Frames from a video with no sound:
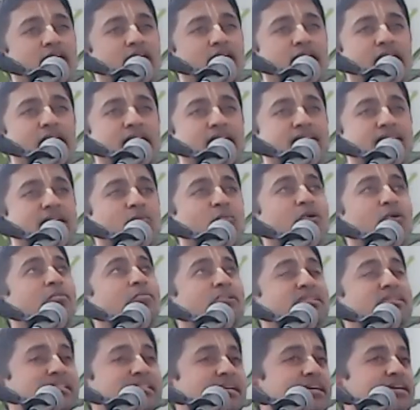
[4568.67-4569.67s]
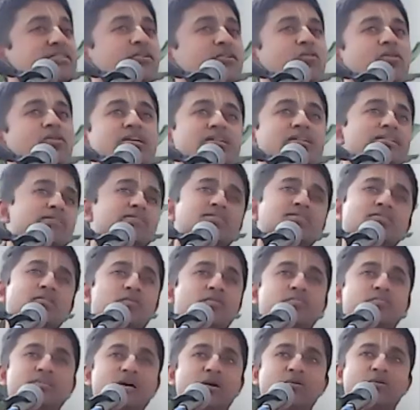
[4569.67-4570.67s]
let's say, one mosquito, it
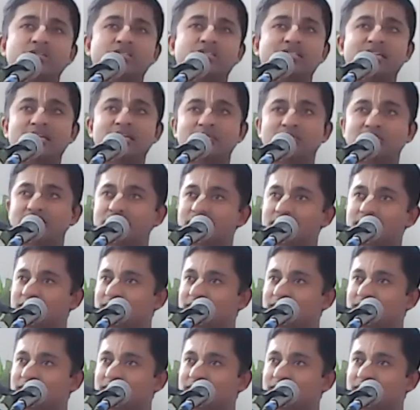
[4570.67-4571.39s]
disturbs our sleep.